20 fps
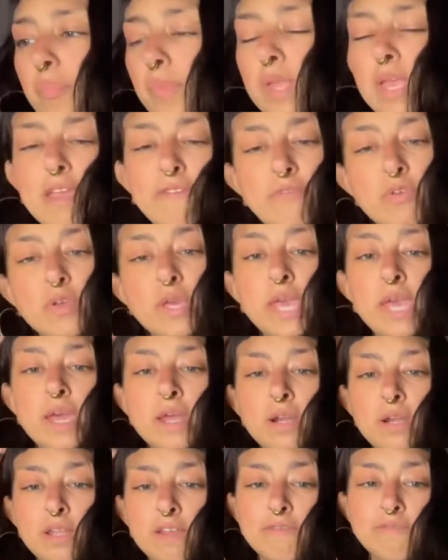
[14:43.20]
If you can,
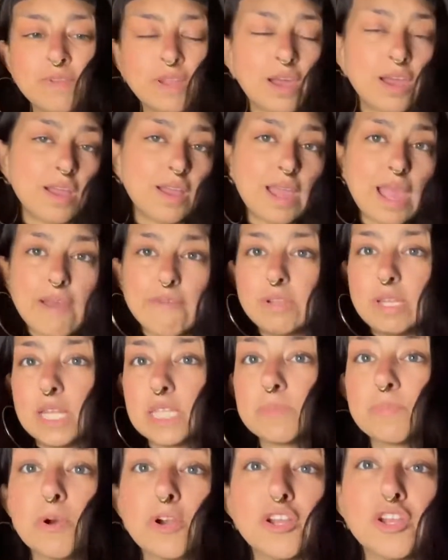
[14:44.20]
and if not, have a
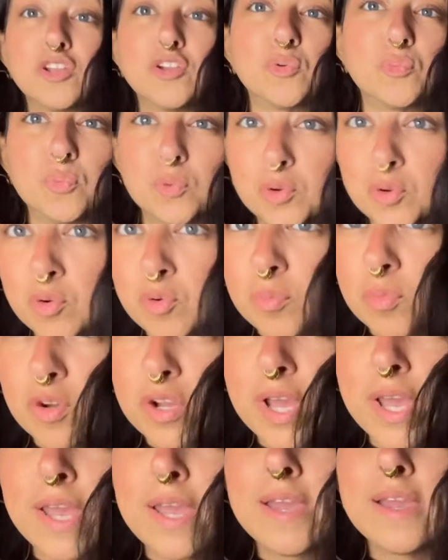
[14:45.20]
dance party in your room,
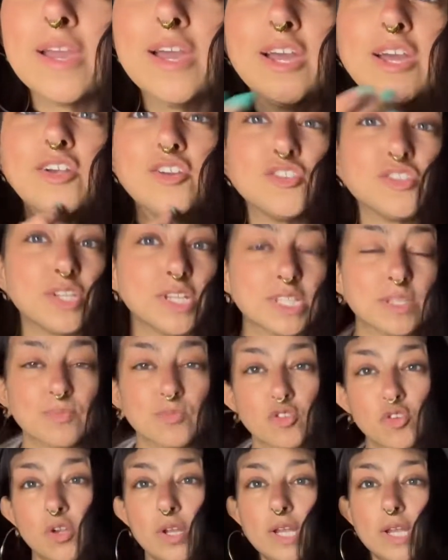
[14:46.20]
okay? Just get some
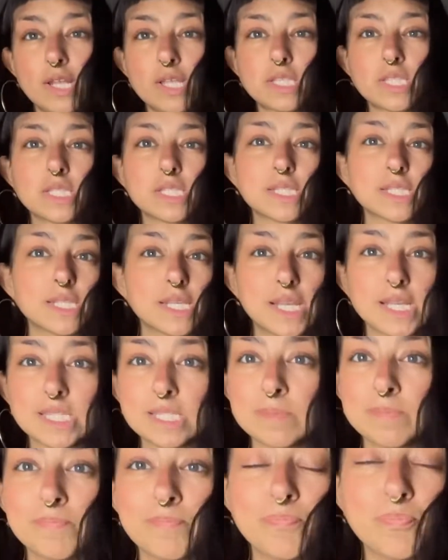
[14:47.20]
drinks, get
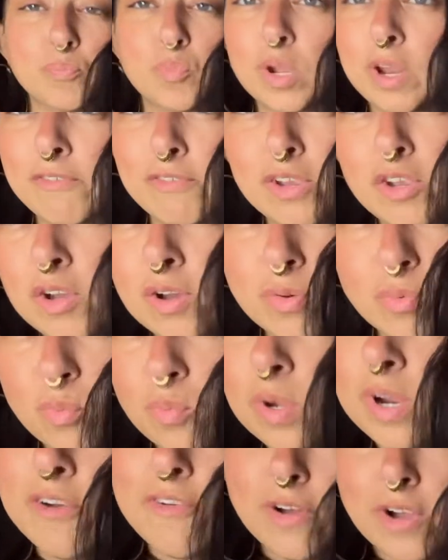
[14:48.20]
some
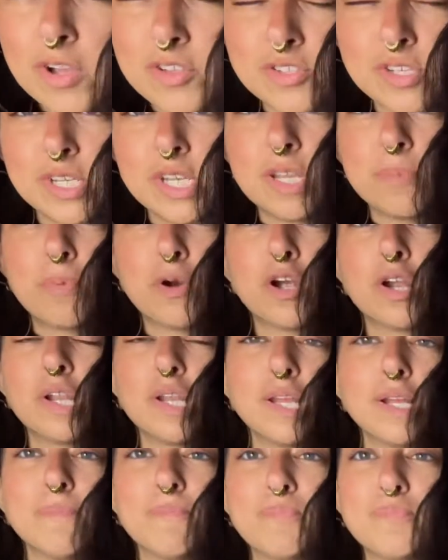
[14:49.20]
whatever else you need to
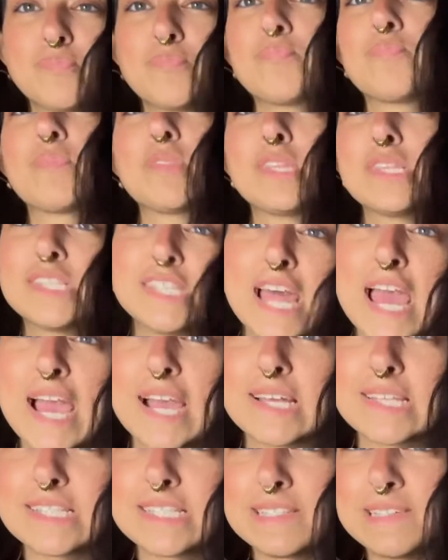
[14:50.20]
party.
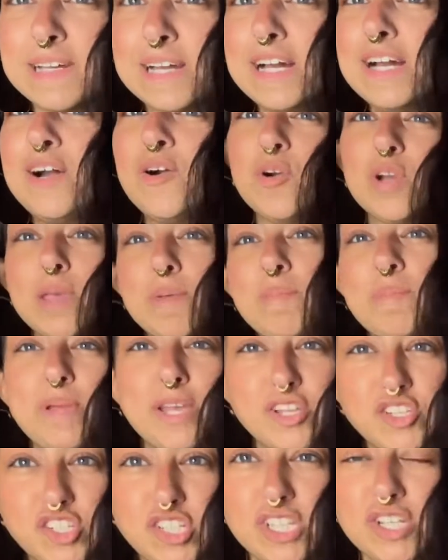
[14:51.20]
Snacks. Keep
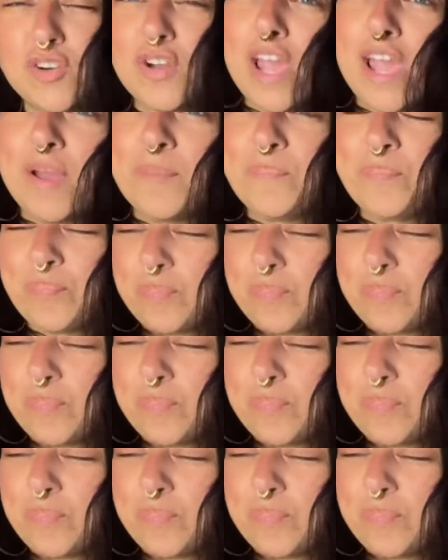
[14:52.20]
PG, okay?